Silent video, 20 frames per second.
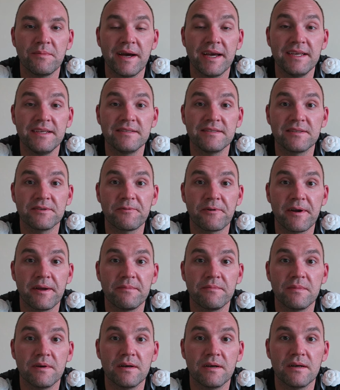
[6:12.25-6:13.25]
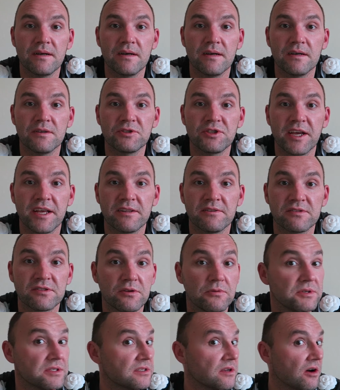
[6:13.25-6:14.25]
my Instagram channel,
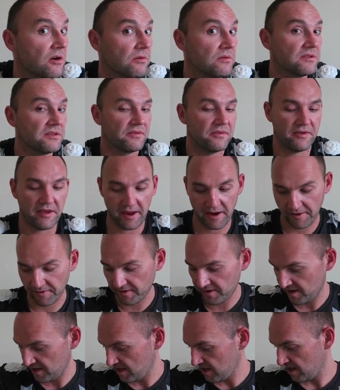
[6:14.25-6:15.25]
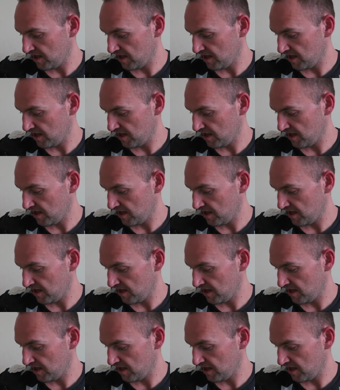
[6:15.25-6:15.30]
so it's only fair,